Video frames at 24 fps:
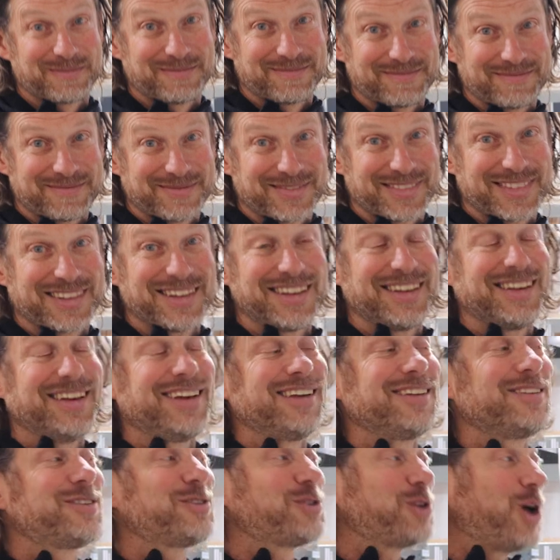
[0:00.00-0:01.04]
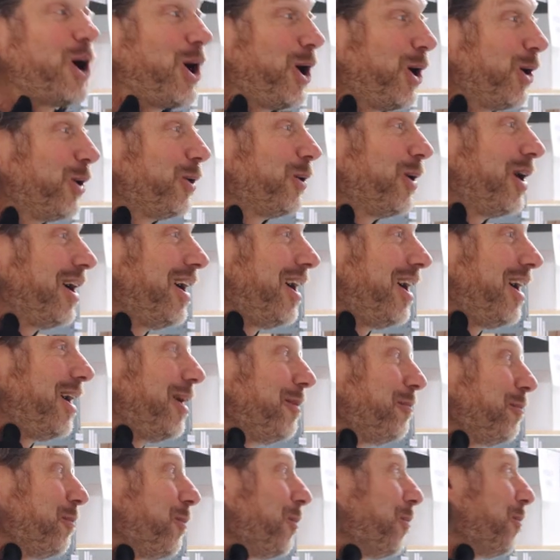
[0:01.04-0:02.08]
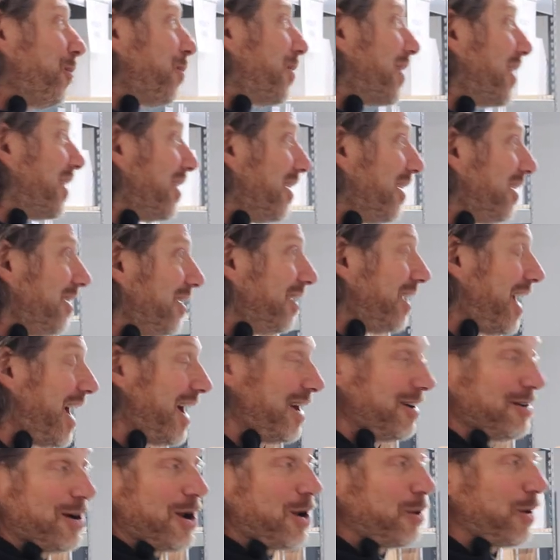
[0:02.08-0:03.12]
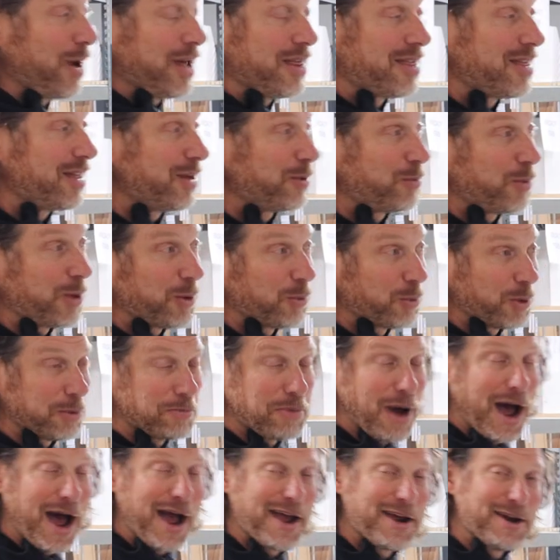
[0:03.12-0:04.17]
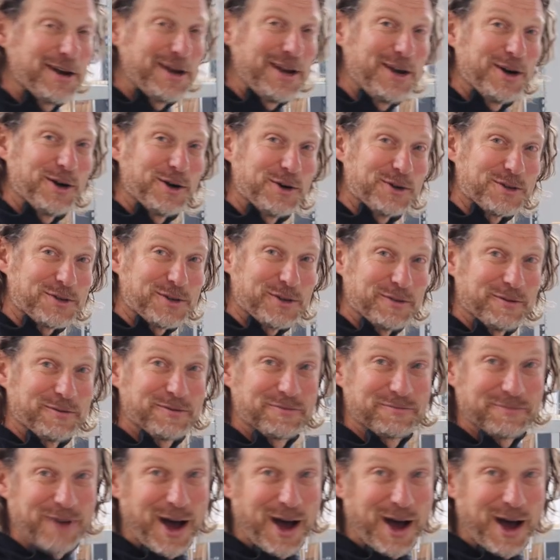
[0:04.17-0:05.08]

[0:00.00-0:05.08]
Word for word: Amazing. So, I don't know. I think we were pioneers of